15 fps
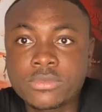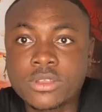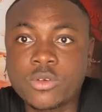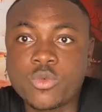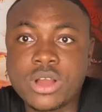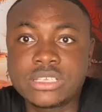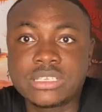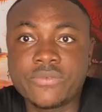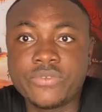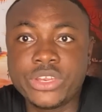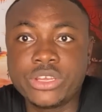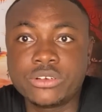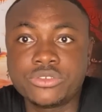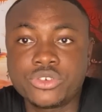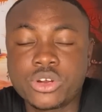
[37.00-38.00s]
once the
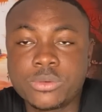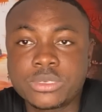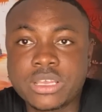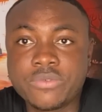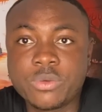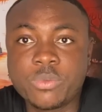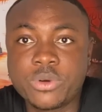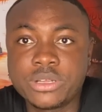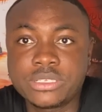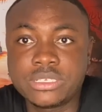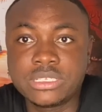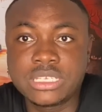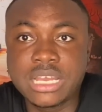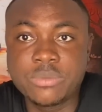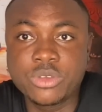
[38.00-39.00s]
video drops, every point
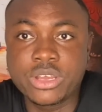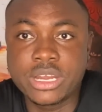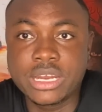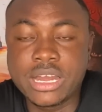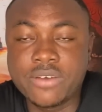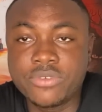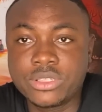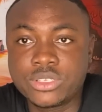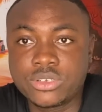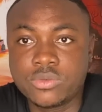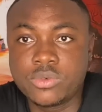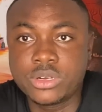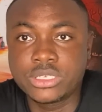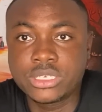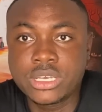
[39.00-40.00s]
in time, you can have it to
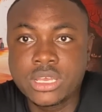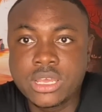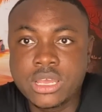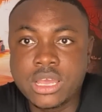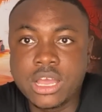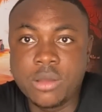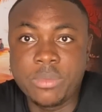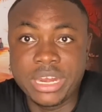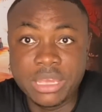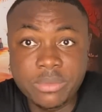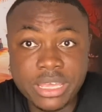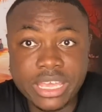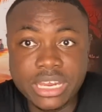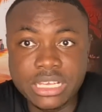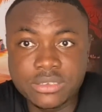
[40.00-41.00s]
watch. My name
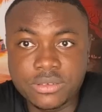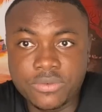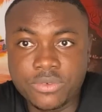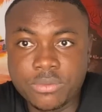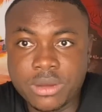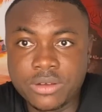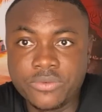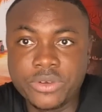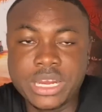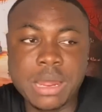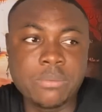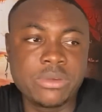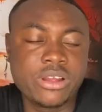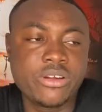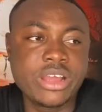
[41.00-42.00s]
again is Fiifi-Manfred.
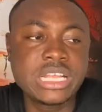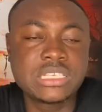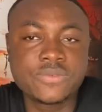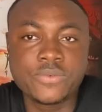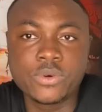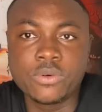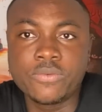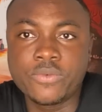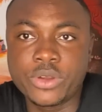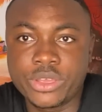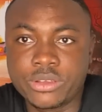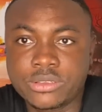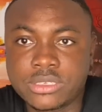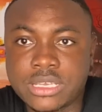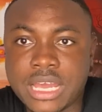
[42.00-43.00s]
I'm grateful for
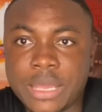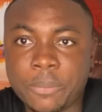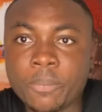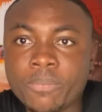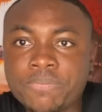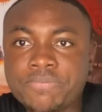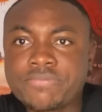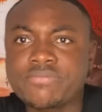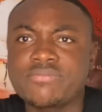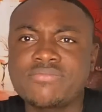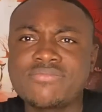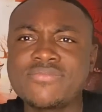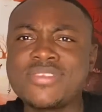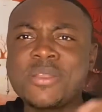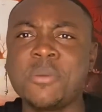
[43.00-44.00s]
your time.
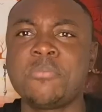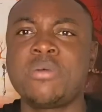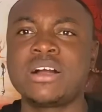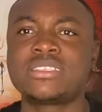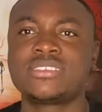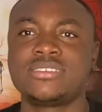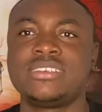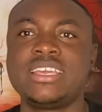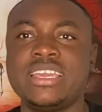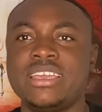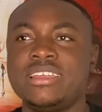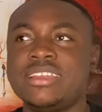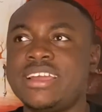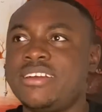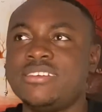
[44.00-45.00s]
But
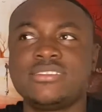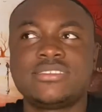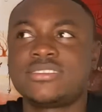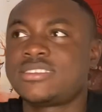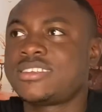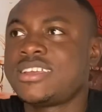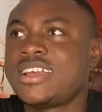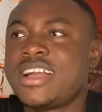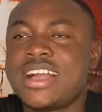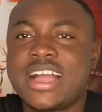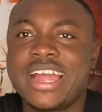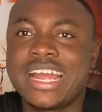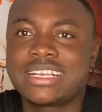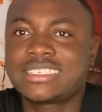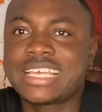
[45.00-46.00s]
today, there is
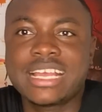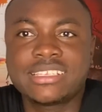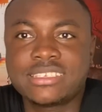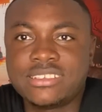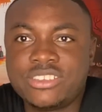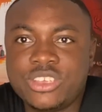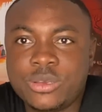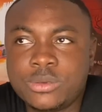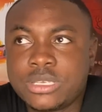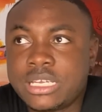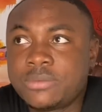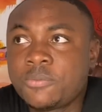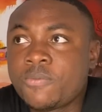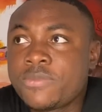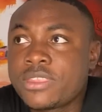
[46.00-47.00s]
exciting news,
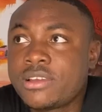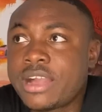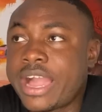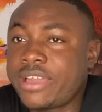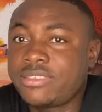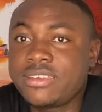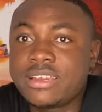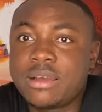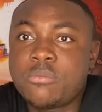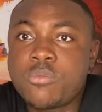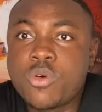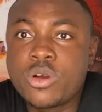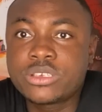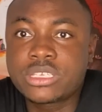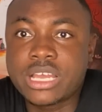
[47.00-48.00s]
and I think that
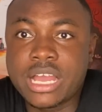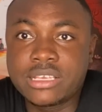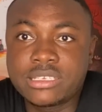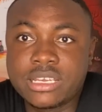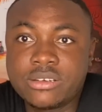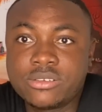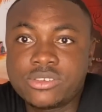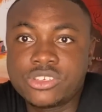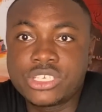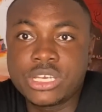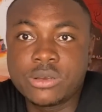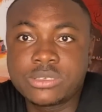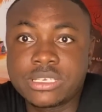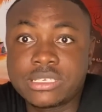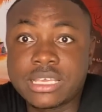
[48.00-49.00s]
Moises Caicedo to
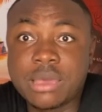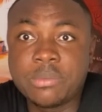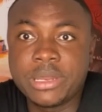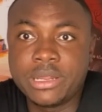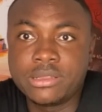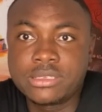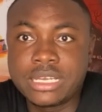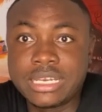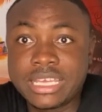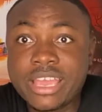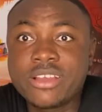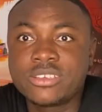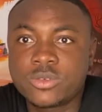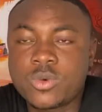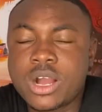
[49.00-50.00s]
Chelsea is imminent, and here
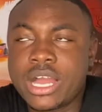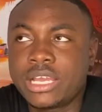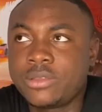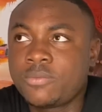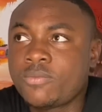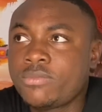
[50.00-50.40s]
is why.